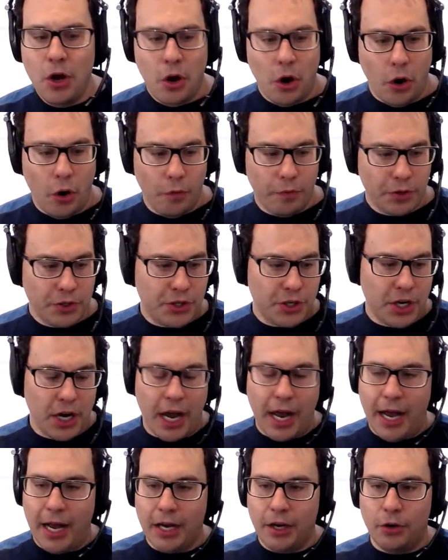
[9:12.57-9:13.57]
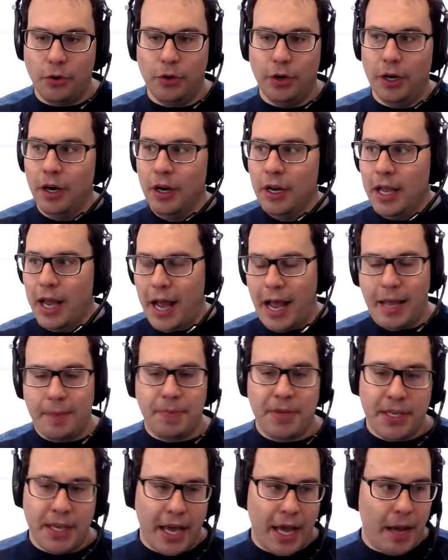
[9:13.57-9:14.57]
Overstock or
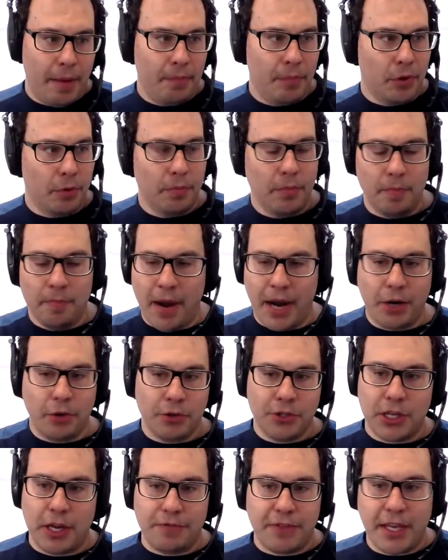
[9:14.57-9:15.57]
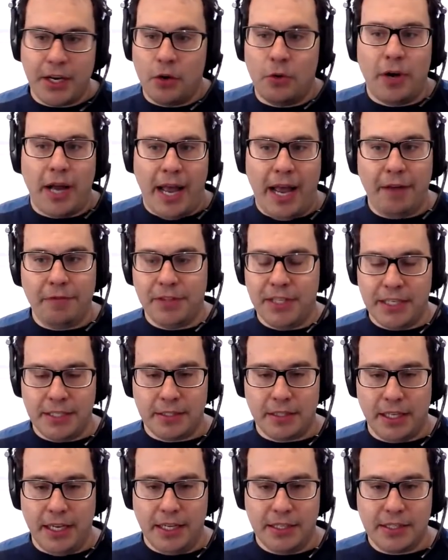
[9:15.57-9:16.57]
IBM or Microsoft, they don't have
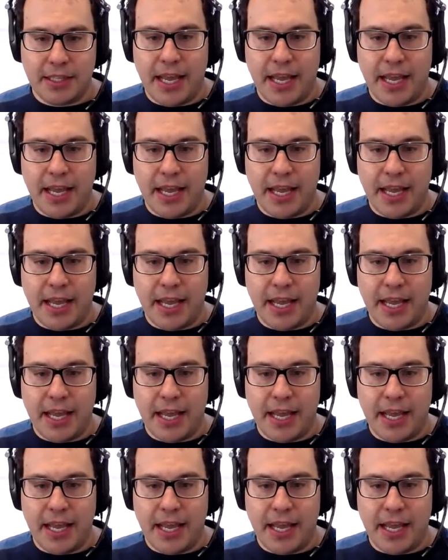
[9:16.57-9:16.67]
these lists.